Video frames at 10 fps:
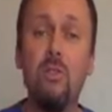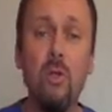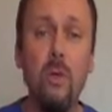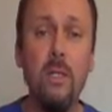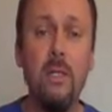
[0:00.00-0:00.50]

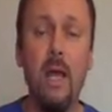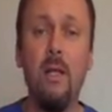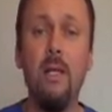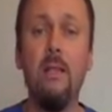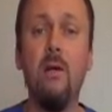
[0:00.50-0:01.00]
Do it
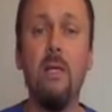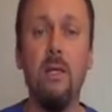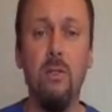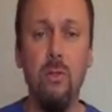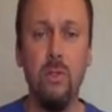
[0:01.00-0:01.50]
daily. They'll
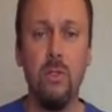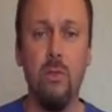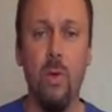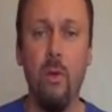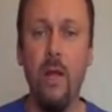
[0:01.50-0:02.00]
get used
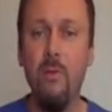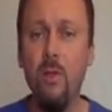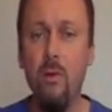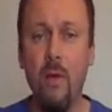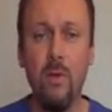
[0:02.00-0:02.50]
to it. Whatever
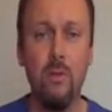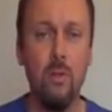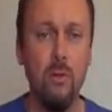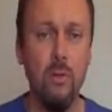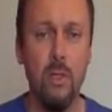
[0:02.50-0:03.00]
you have to
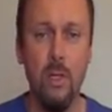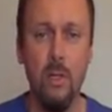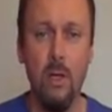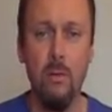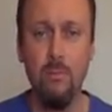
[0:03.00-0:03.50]
do
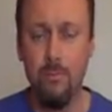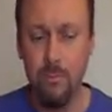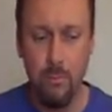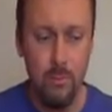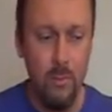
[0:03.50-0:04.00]
to,
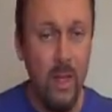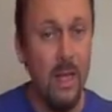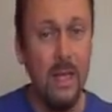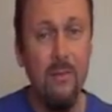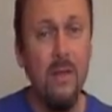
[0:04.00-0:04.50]

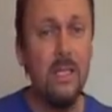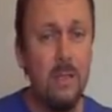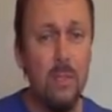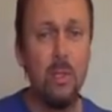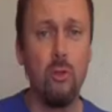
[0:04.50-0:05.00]
convince
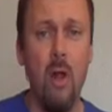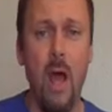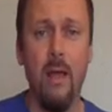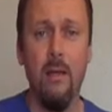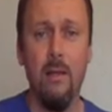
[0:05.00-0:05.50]
them to
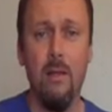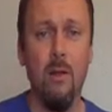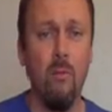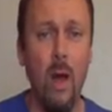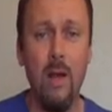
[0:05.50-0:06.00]
try it.
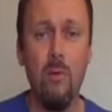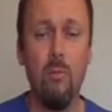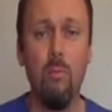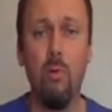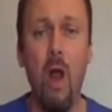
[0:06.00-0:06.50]
Whatever
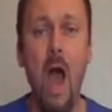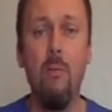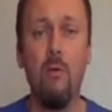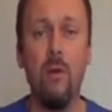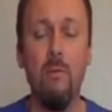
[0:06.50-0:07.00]

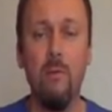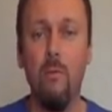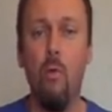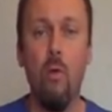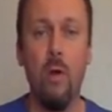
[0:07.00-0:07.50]
bribe or
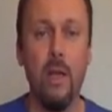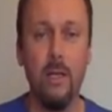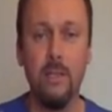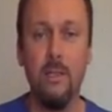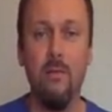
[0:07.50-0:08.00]
reward
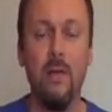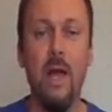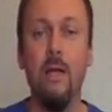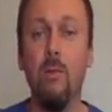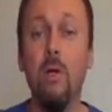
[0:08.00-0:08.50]
like a stuffed
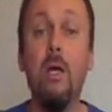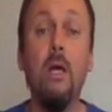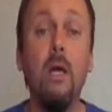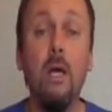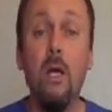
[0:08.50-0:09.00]
animal.
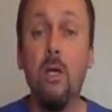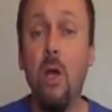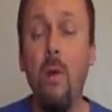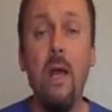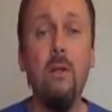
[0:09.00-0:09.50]

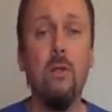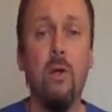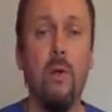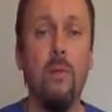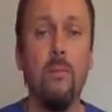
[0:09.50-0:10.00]
Go ahead and
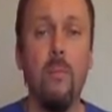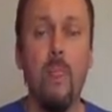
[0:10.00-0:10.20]
do it.